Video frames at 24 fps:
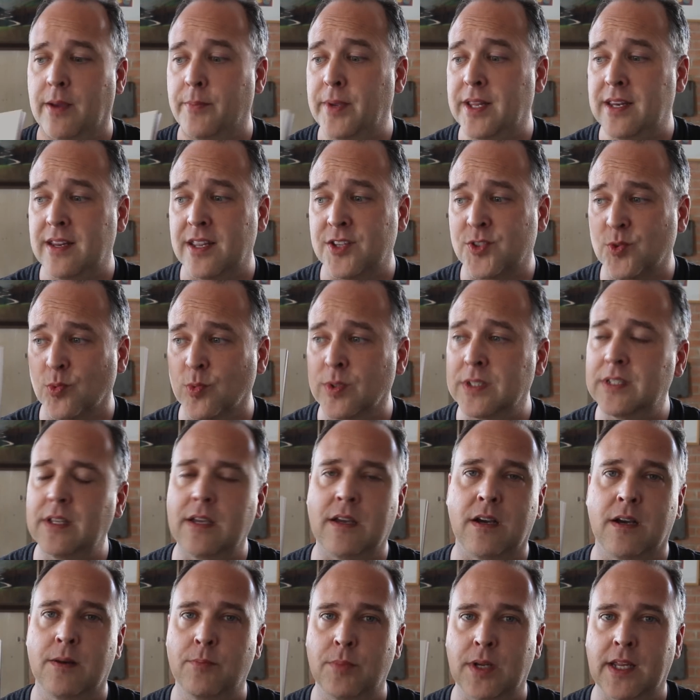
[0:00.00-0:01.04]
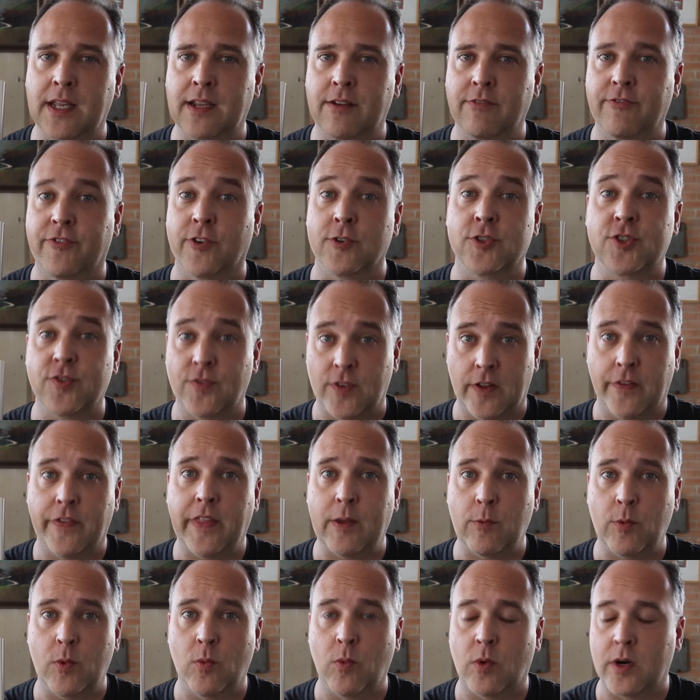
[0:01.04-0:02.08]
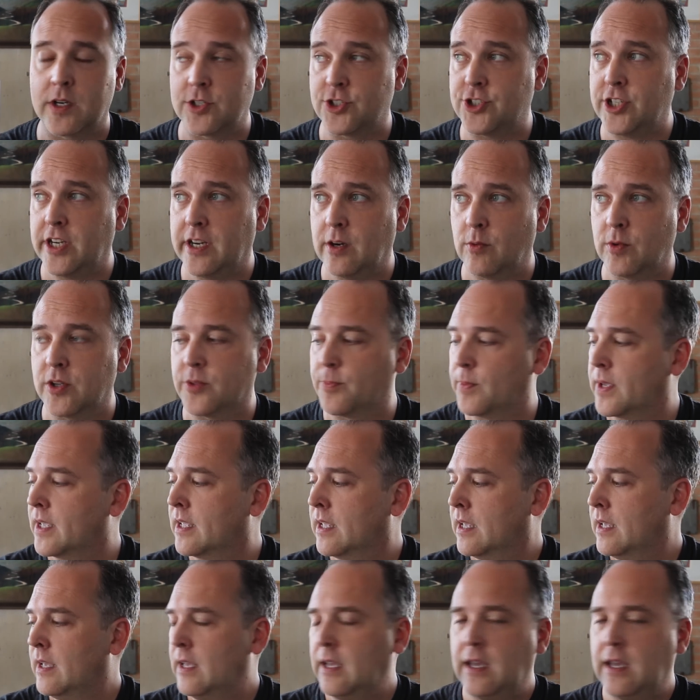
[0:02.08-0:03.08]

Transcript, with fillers: I mean, it's really humbling, first of all, that they would want to share it with me